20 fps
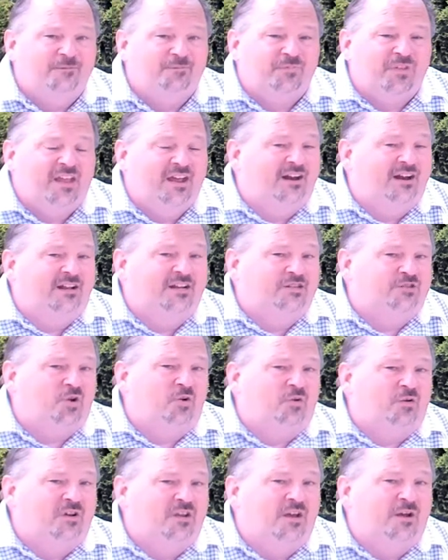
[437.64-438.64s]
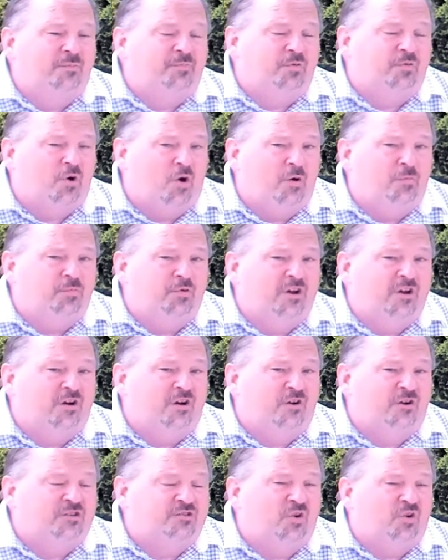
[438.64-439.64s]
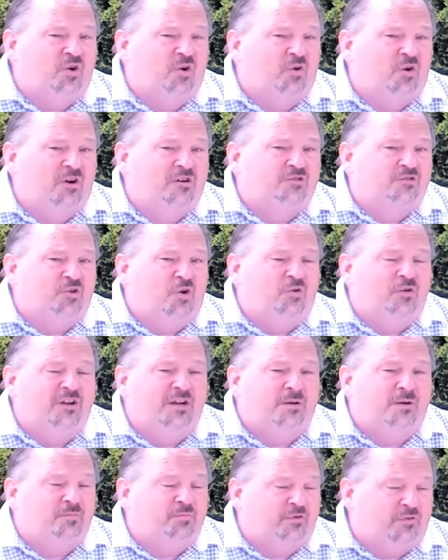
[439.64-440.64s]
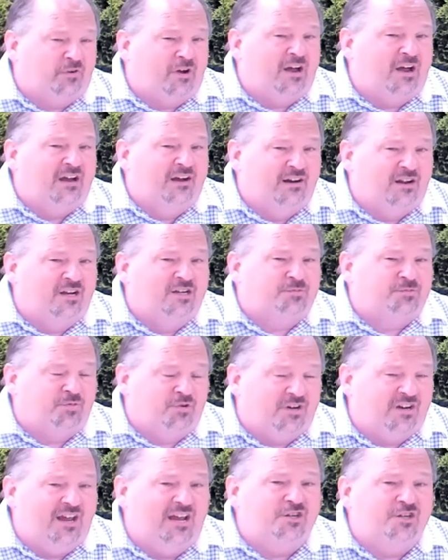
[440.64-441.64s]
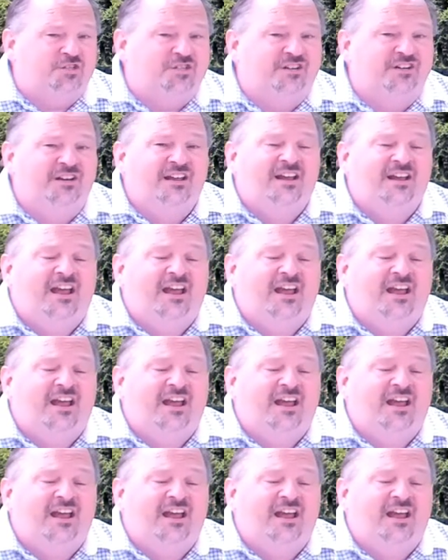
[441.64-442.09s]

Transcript: It is only appropriate or is, or is only can provide us protection